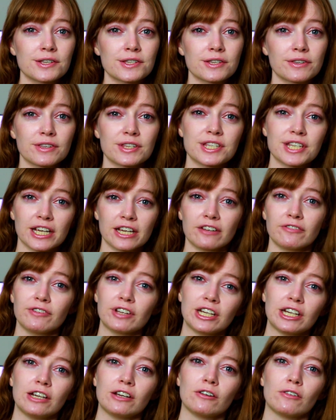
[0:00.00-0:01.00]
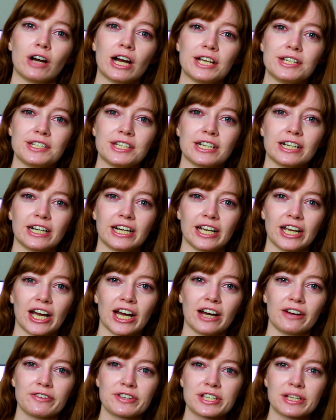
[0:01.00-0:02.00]
So the second video idea I
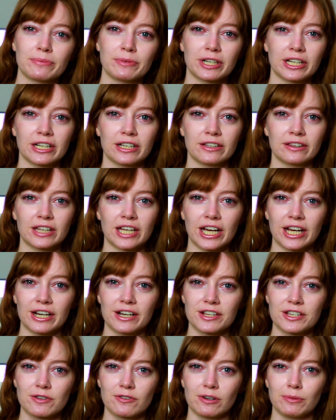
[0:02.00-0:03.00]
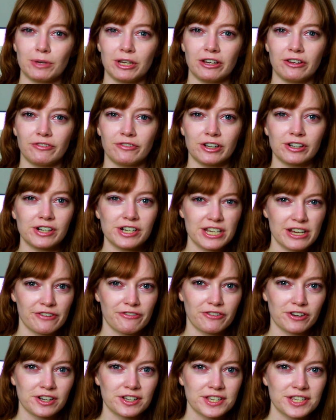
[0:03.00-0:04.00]
have is something that is going to be very
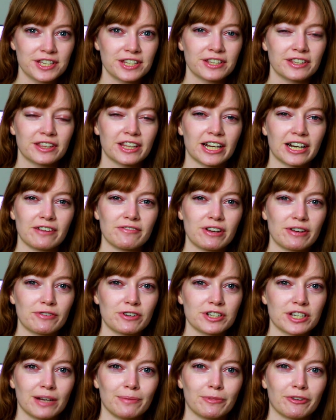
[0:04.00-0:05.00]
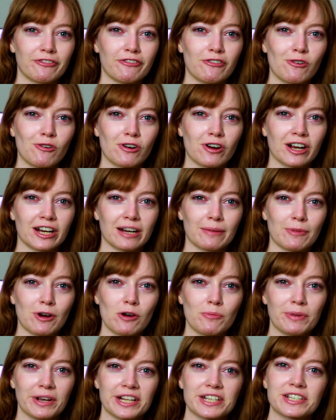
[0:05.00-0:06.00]
different that I've never done before and I'm
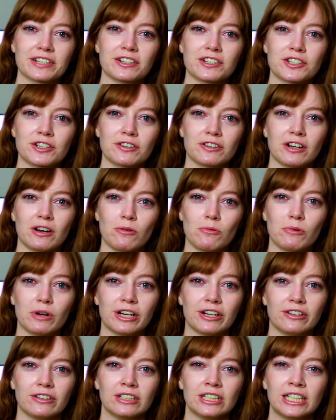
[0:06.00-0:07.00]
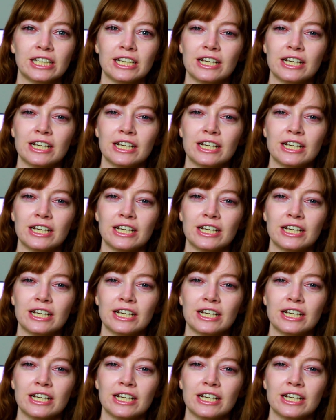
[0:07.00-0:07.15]
hoping it's going to turn out well.